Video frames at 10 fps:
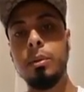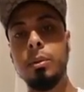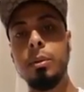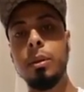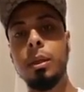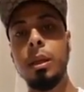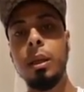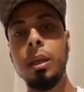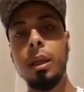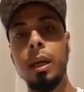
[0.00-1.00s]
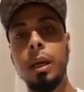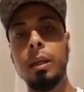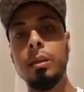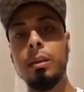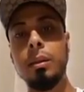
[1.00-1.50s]
to,
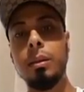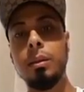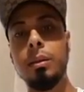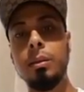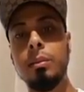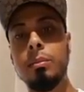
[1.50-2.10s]
and